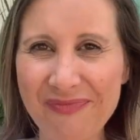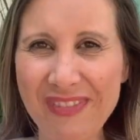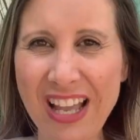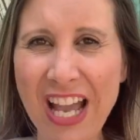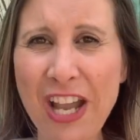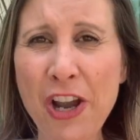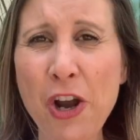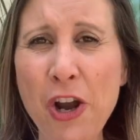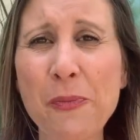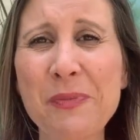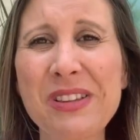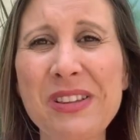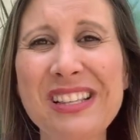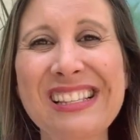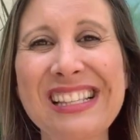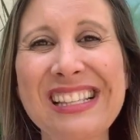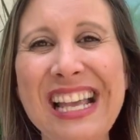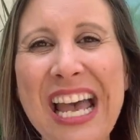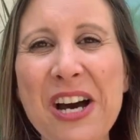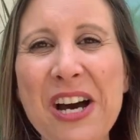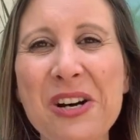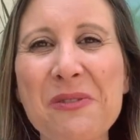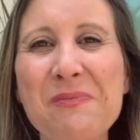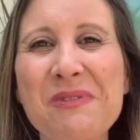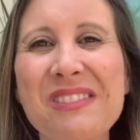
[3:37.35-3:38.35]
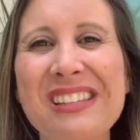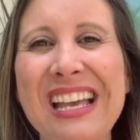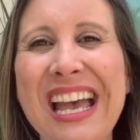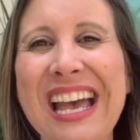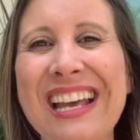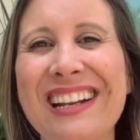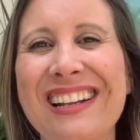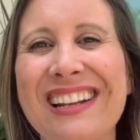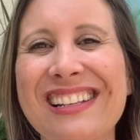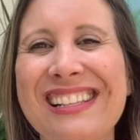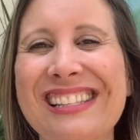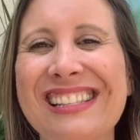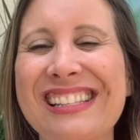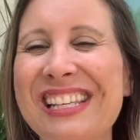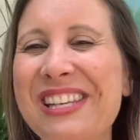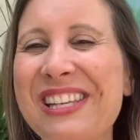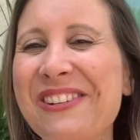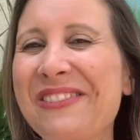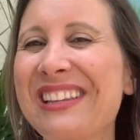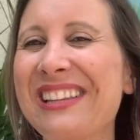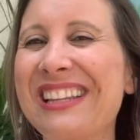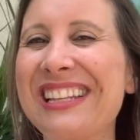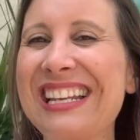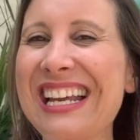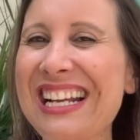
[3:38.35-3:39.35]
I hope this has helped, and I'll see you
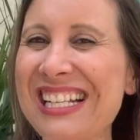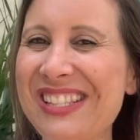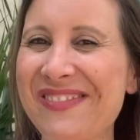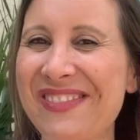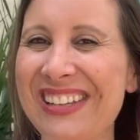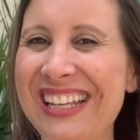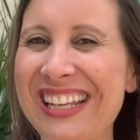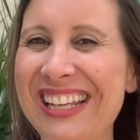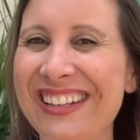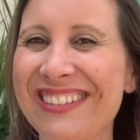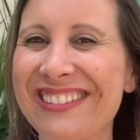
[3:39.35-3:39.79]
in the next video.